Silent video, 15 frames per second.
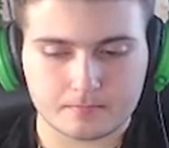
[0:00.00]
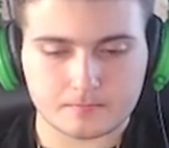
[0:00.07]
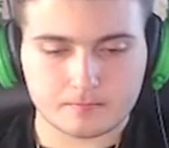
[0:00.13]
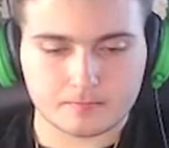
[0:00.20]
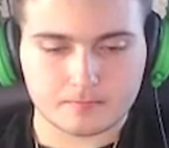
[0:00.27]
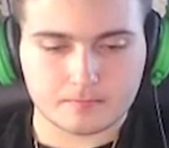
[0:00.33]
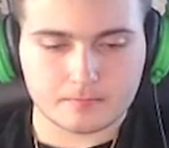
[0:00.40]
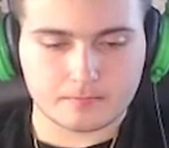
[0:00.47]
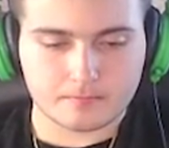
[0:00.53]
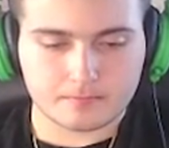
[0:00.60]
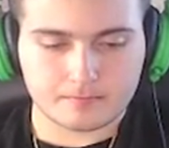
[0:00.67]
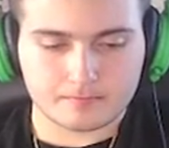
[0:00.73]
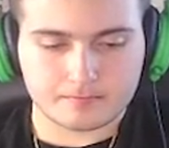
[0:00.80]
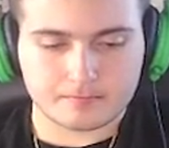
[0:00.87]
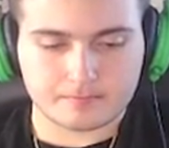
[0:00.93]

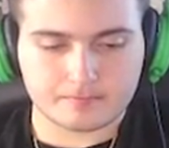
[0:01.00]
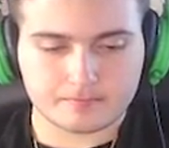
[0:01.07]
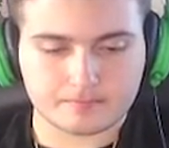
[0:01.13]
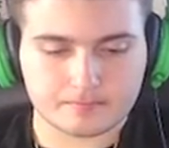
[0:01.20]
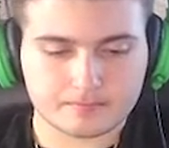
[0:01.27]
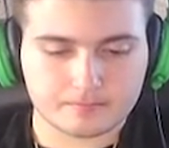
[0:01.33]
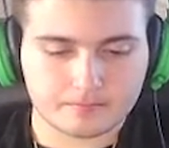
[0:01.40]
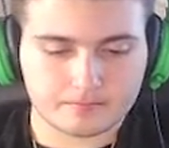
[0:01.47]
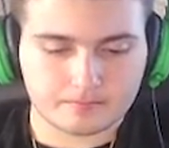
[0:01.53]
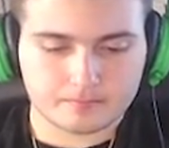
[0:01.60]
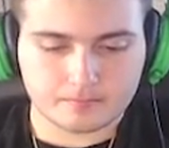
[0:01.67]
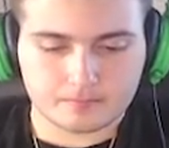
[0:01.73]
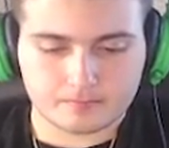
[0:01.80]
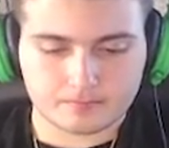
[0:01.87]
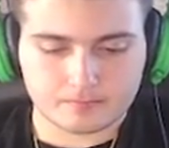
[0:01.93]

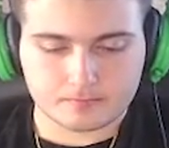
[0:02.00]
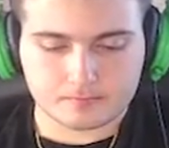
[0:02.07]
(silence)